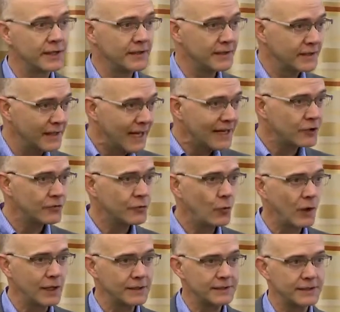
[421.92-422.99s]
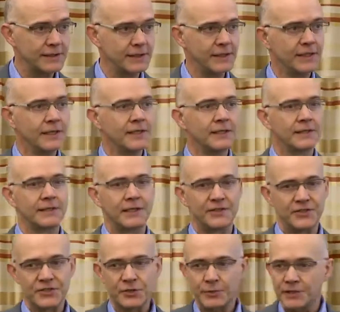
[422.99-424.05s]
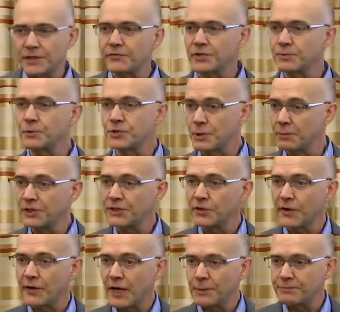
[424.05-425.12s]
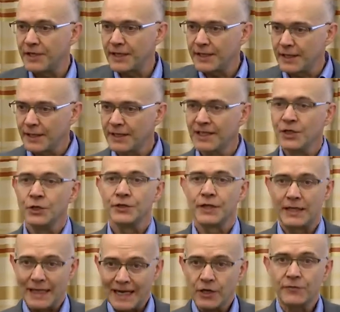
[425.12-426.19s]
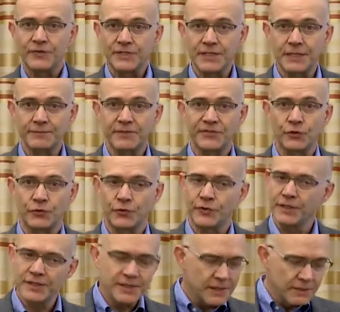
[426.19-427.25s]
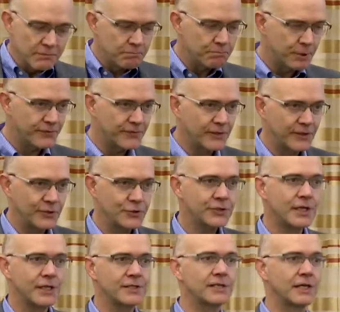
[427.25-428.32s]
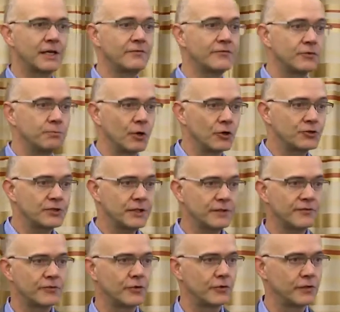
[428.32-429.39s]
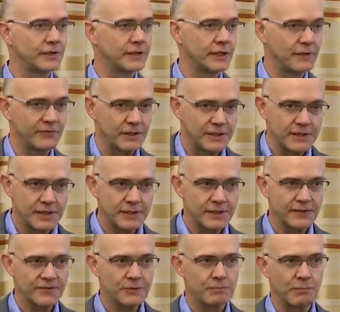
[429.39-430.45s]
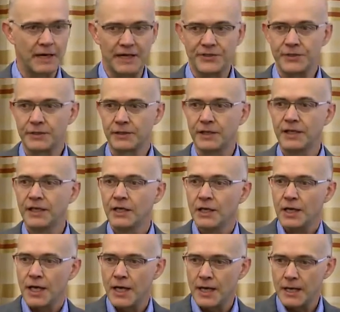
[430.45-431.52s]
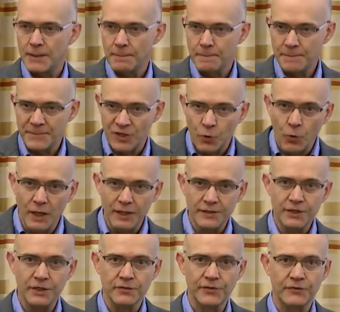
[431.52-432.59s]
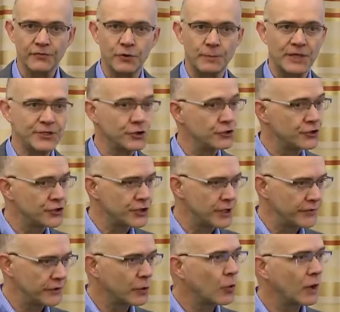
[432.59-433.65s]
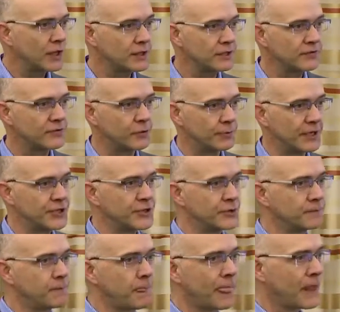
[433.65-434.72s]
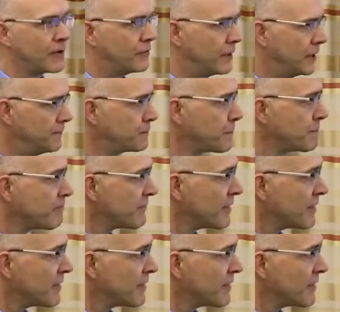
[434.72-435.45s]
The lack of quality, the distributed responsibility of updating, the lack of incentive to do this. Perfect use case, again, for blockchain, for delivering incentives, managing quality of the information, sharing quality information, right?